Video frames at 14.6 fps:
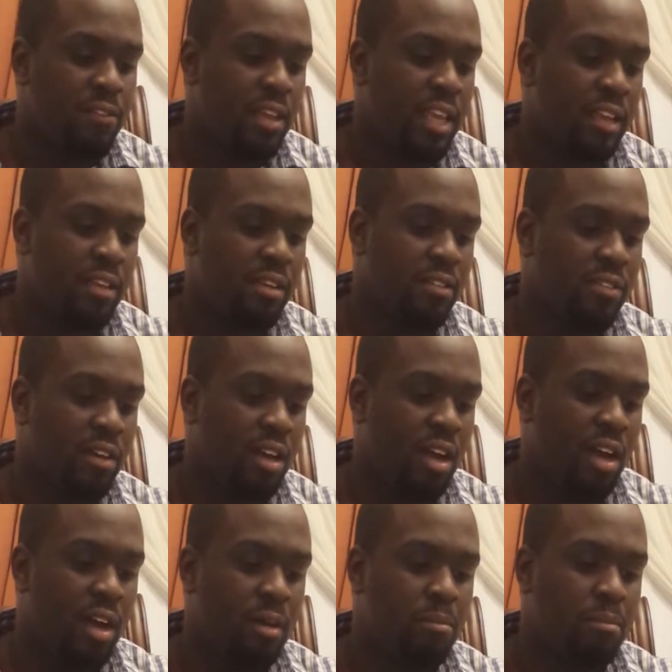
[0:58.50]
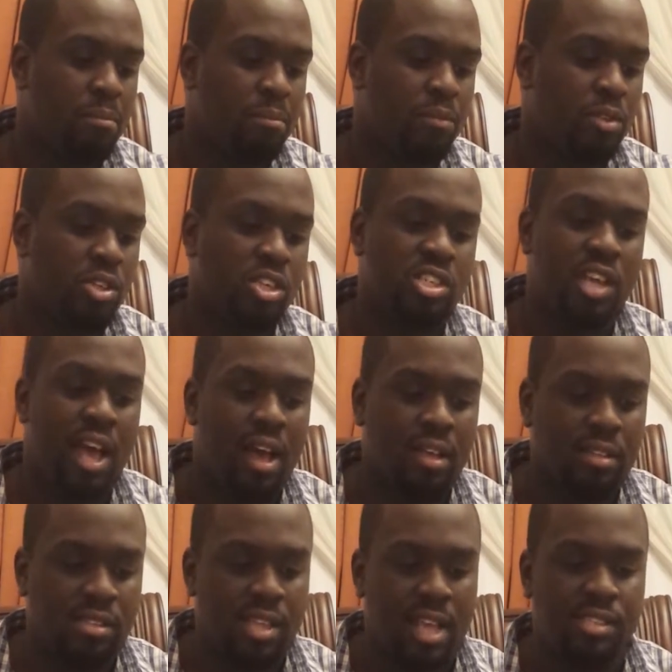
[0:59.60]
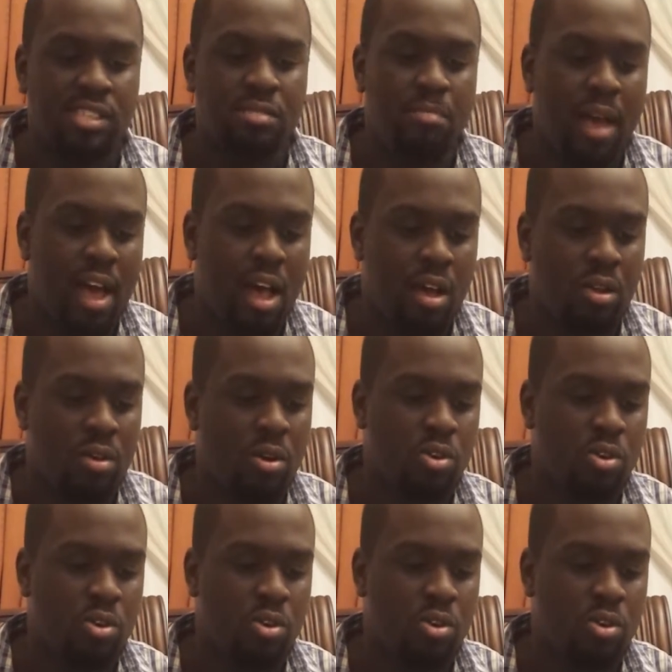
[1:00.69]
If your child does not smile